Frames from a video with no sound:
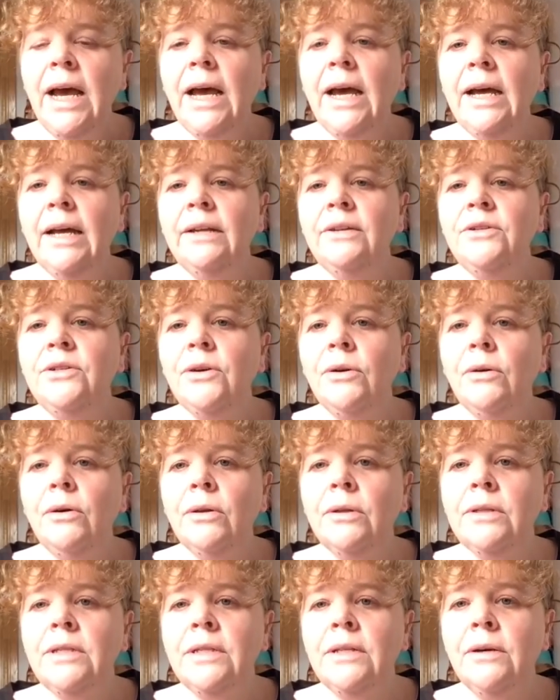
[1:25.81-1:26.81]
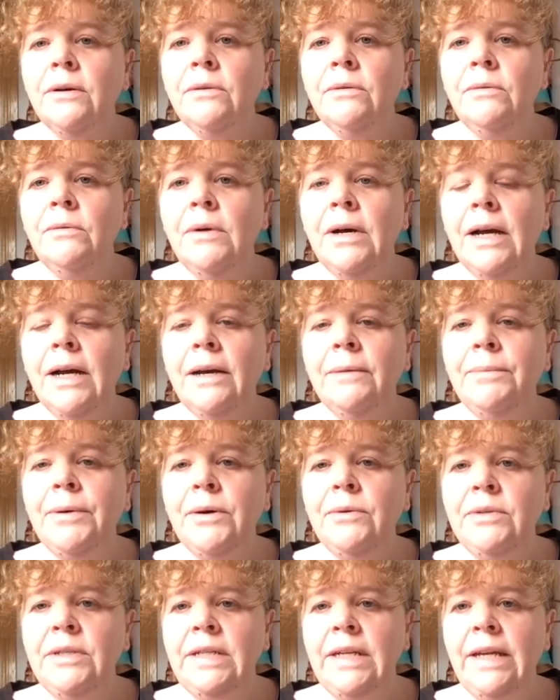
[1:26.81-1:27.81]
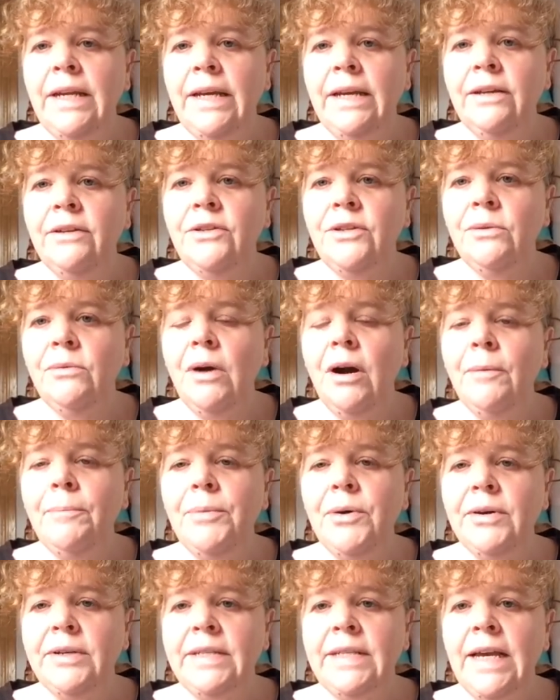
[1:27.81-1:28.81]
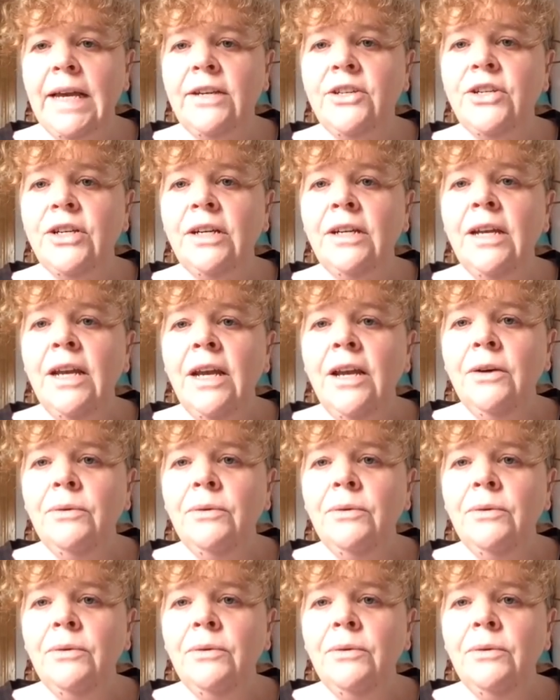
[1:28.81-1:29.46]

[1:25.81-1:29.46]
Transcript: and also post a link to our book section,